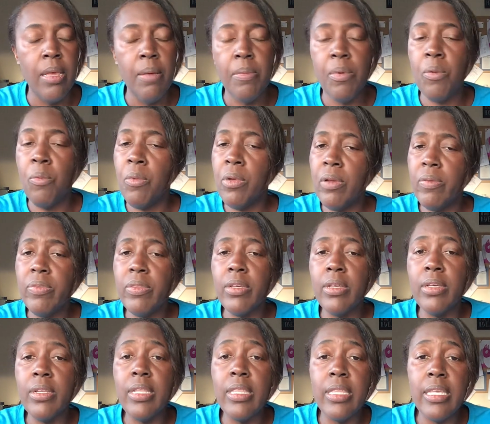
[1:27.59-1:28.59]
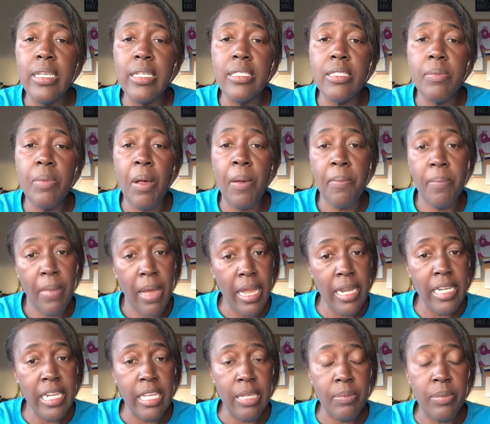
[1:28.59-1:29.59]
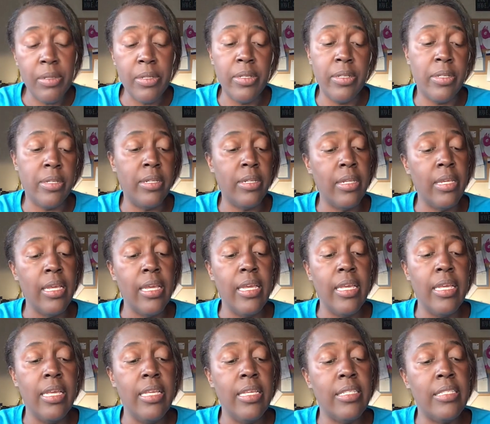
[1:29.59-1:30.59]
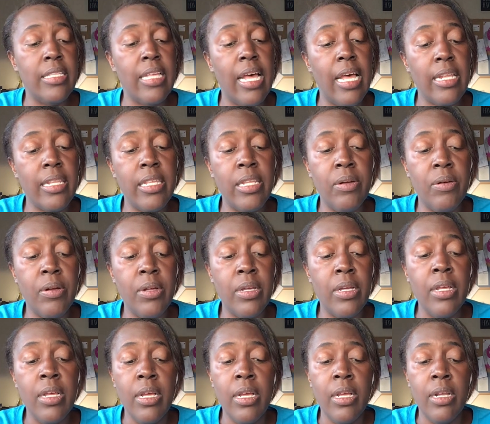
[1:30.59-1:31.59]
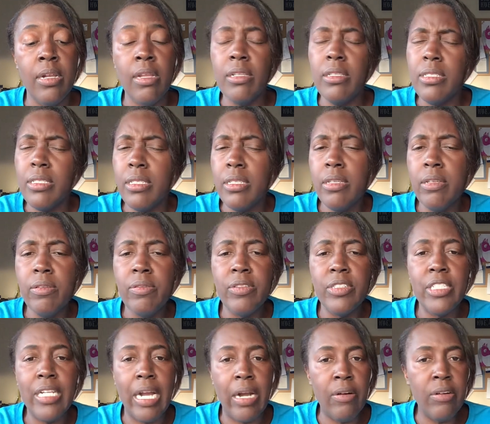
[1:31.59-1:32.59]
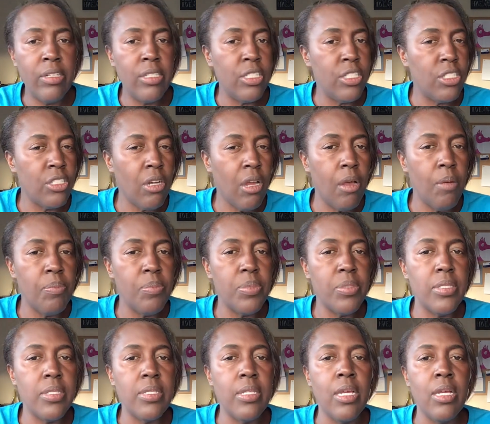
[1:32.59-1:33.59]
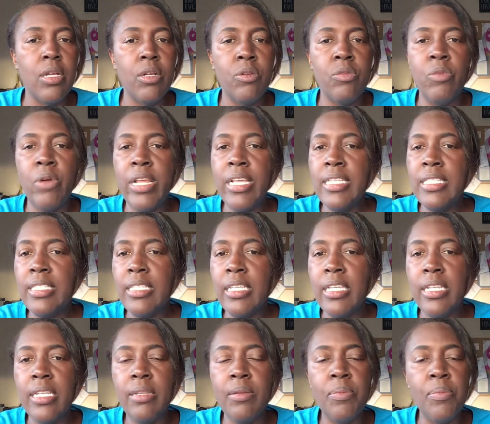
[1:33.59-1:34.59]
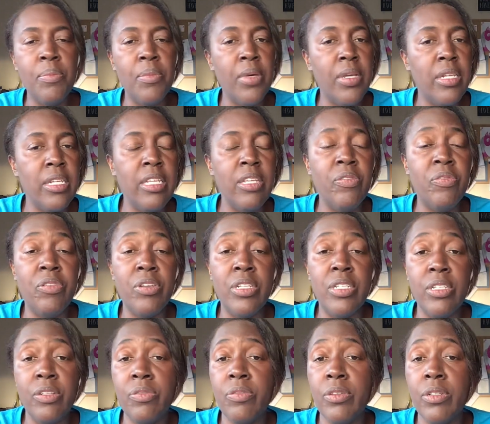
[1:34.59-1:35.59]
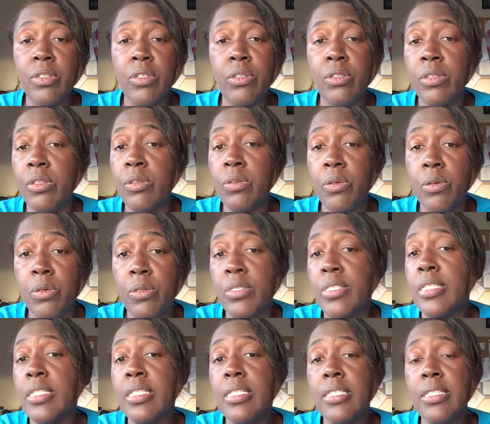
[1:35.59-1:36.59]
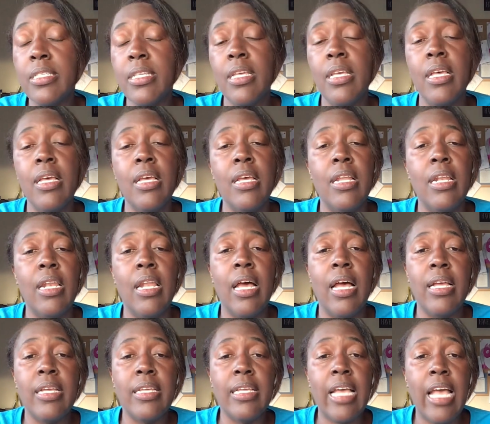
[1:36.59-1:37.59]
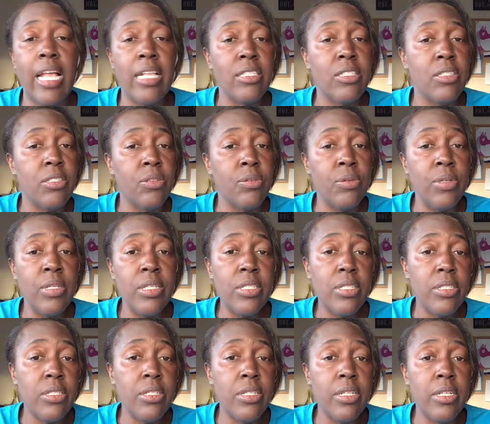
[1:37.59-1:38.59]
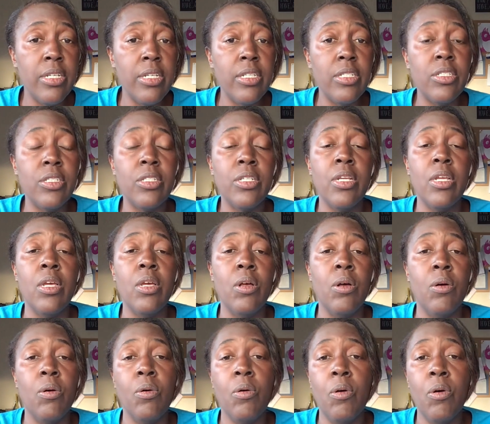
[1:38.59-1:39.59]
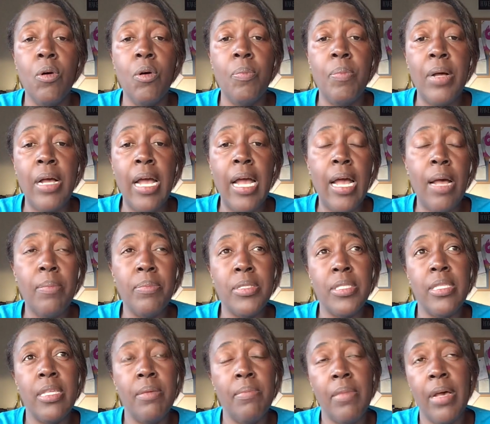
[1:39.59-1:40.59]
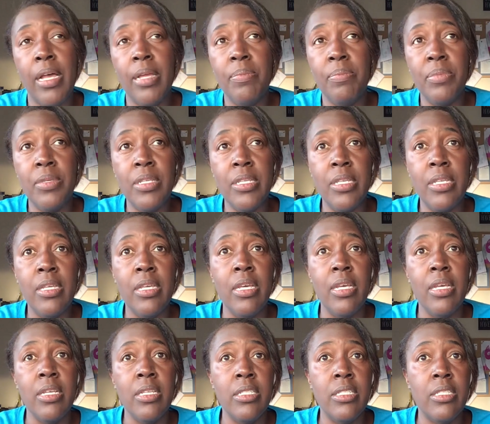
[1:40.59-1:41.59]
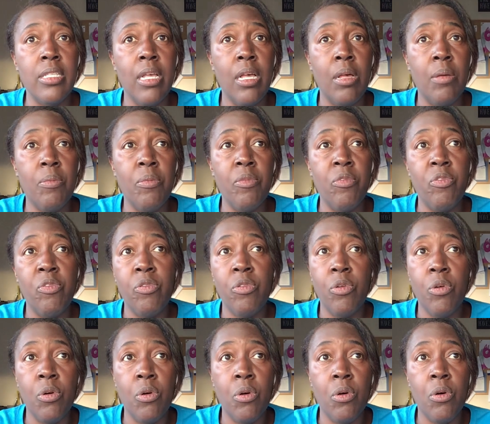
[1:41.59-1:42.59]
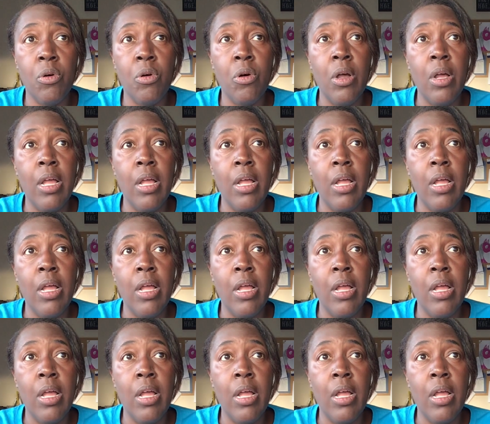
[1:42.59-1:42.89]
But one of the good things about my neighbourhood is that there are lots of charity shops raising money for different good causes, like cancer research, or perhaps there might be some for